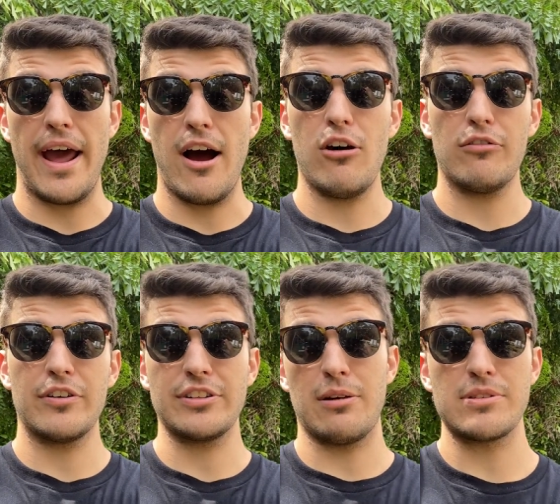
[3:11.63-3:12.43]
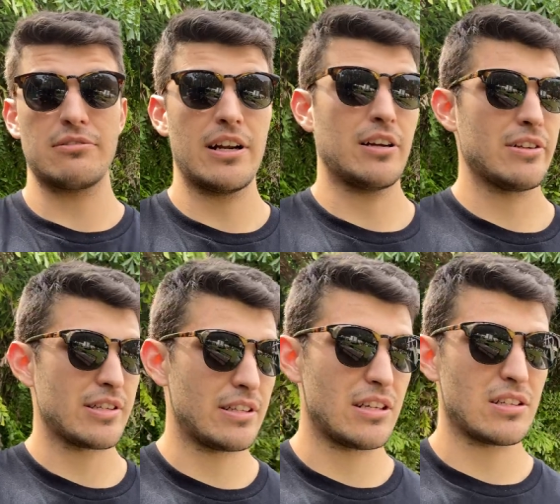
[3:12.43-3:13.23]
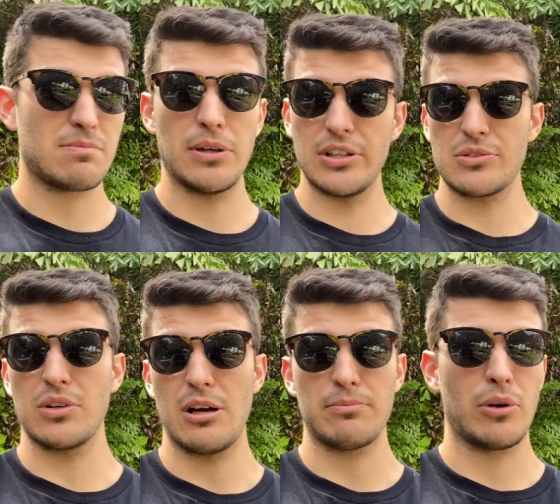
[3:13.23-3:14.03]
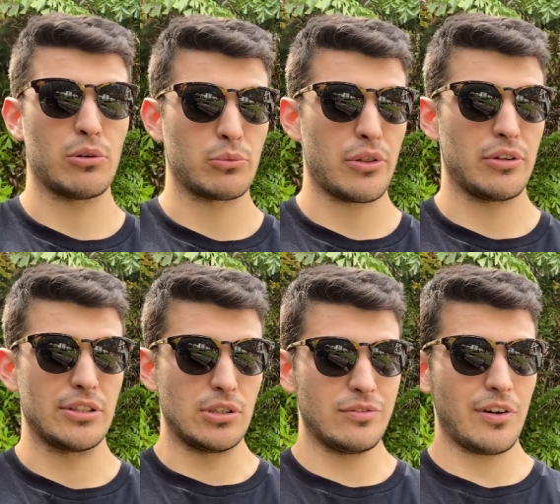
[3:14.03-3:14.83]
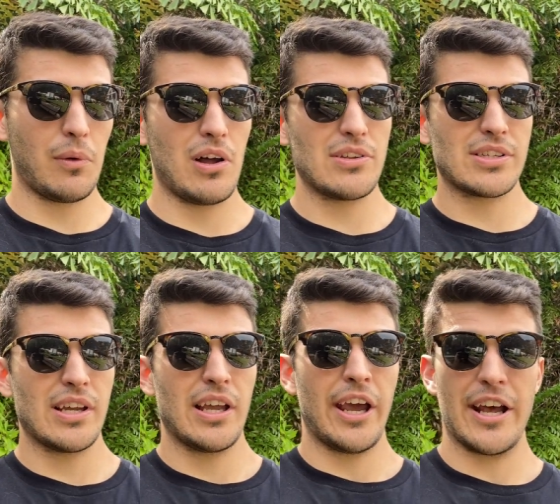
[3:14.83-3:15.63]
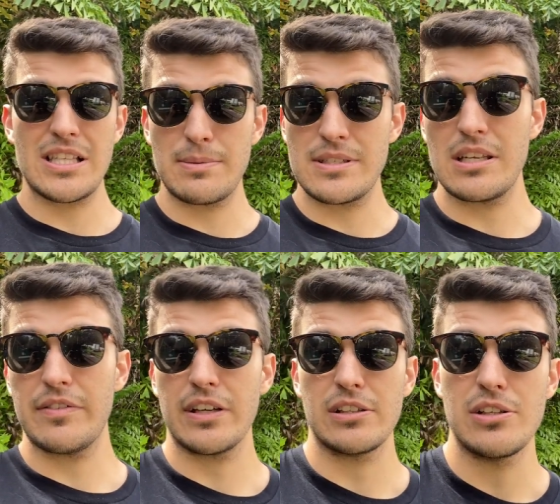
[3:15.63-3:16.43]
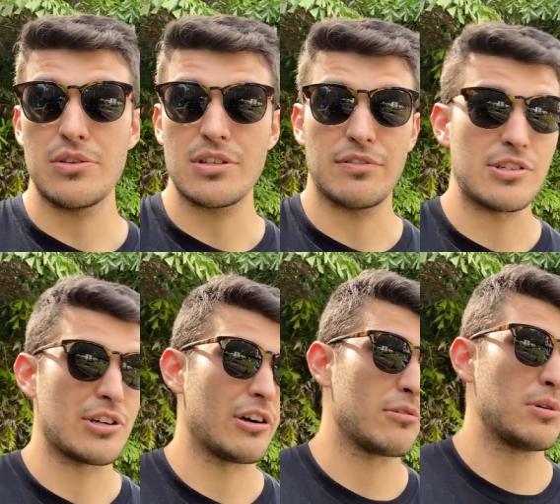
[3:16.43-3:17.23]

out for dumpster rentals and then just build this one up with only two foot walls and specifically use it for junk